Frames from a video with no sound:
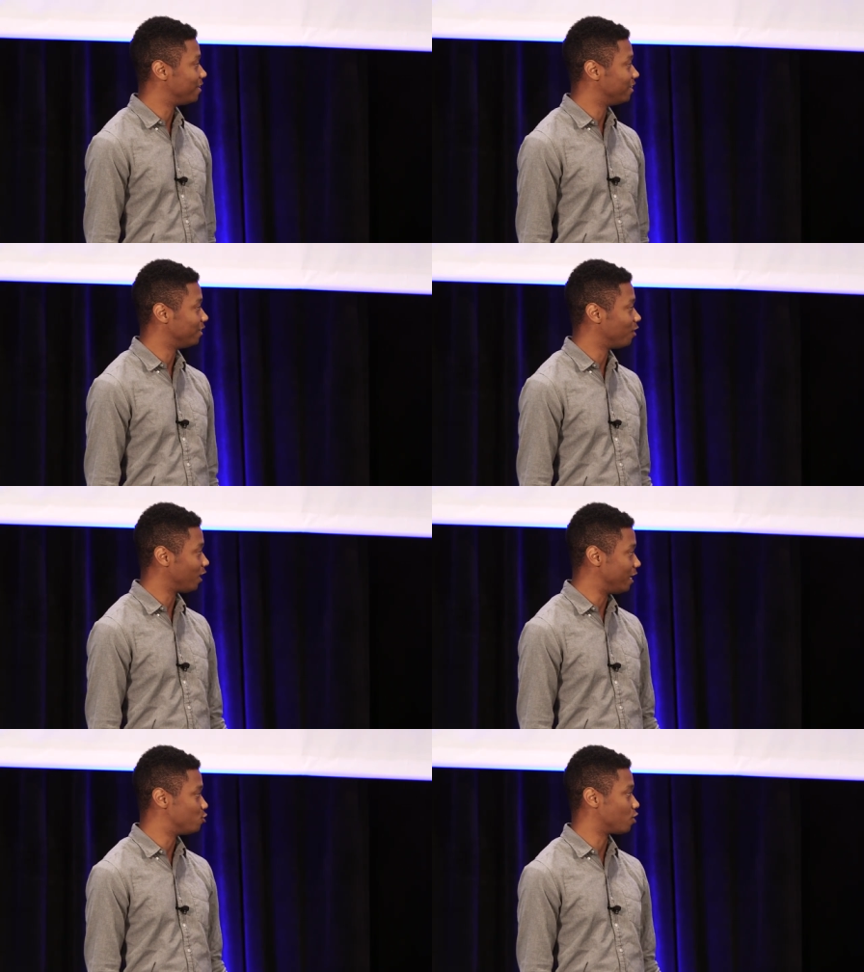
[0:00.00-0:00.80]

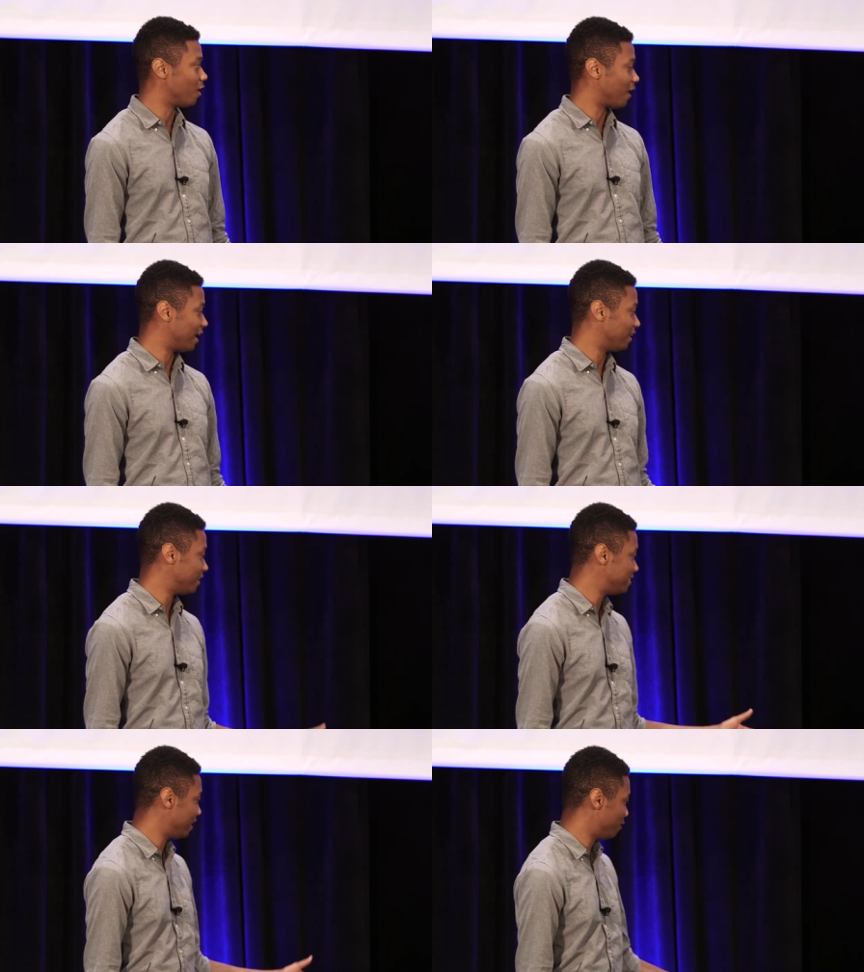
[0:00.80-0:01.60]
little intro, I'd
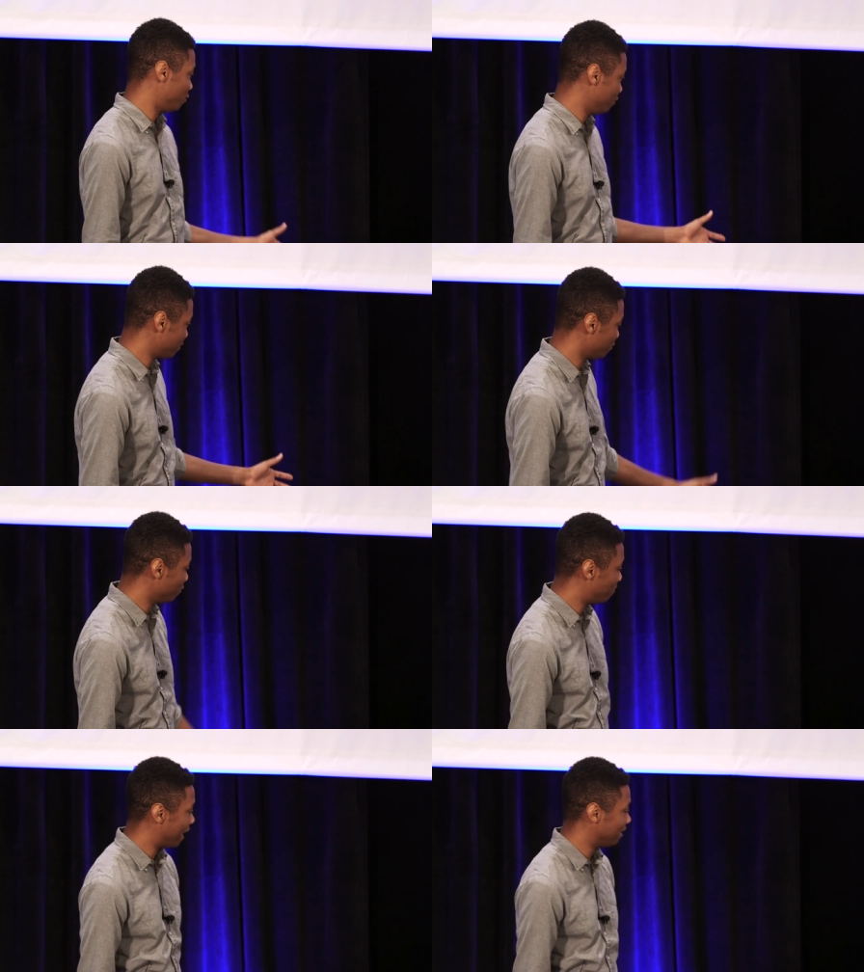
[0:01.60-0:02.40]
like to introduce our
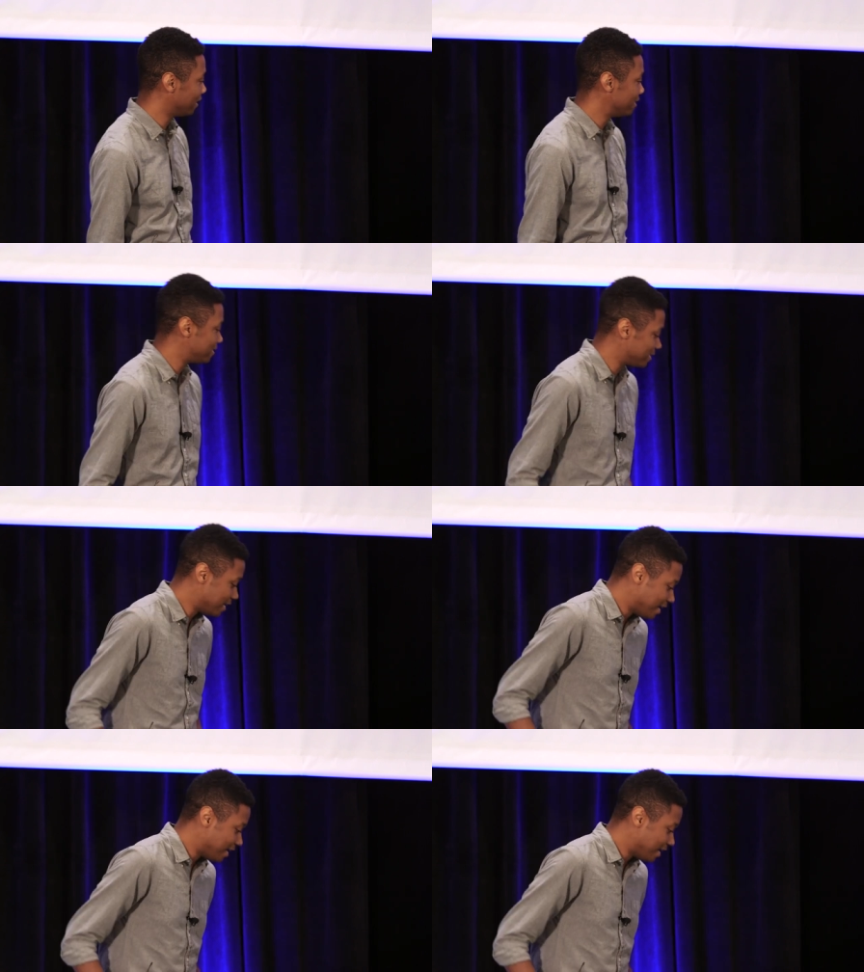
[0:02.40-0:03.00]
two panelists.